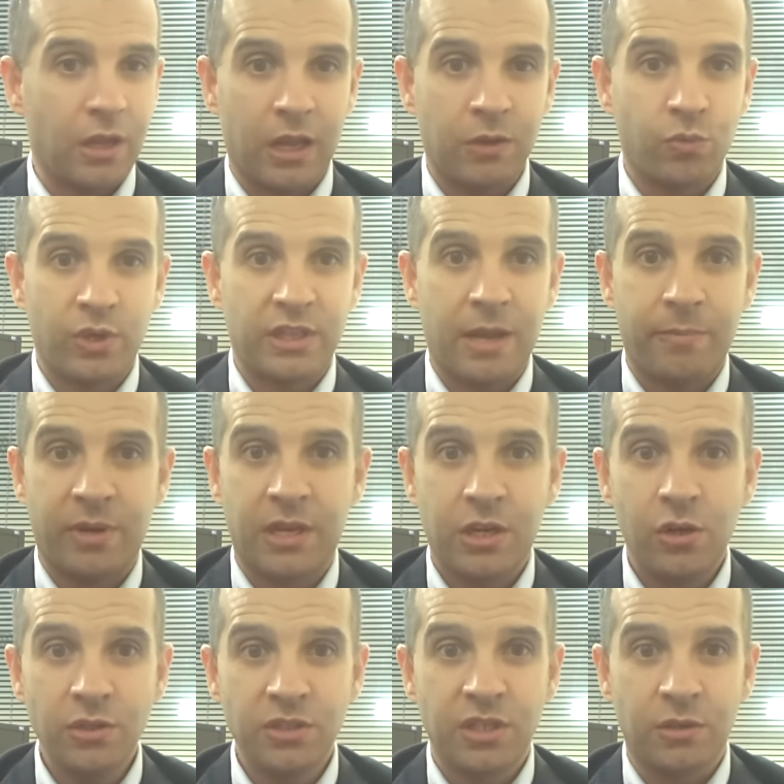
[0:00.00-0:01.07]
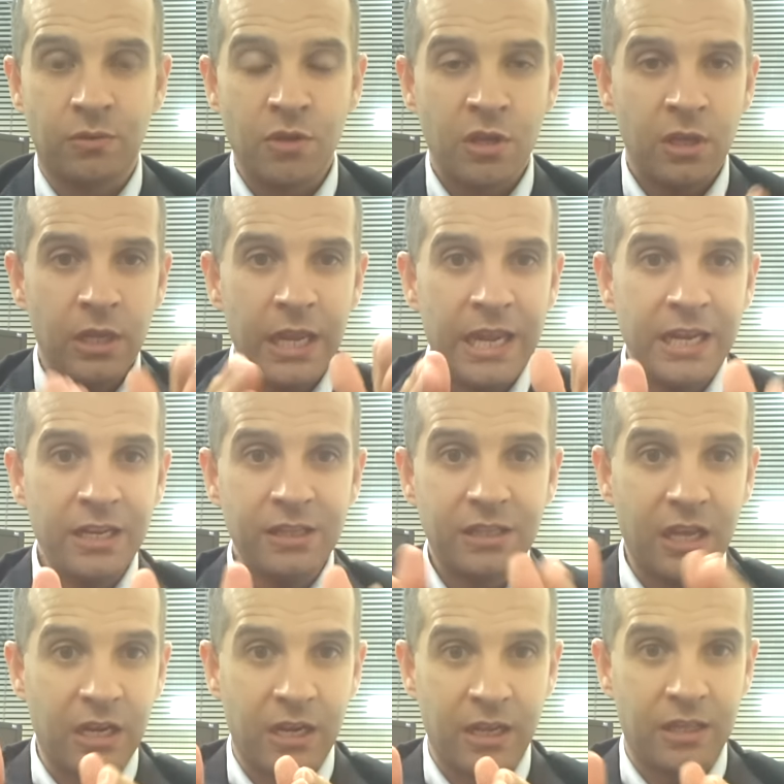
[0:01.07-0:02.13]
and what that money gone to in
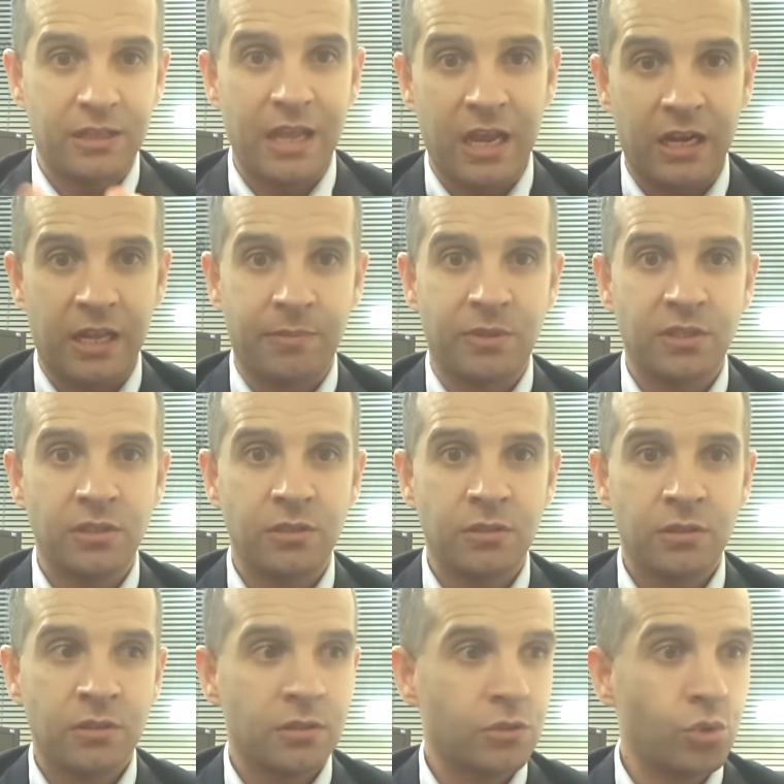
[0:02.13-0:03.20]
the De Limas,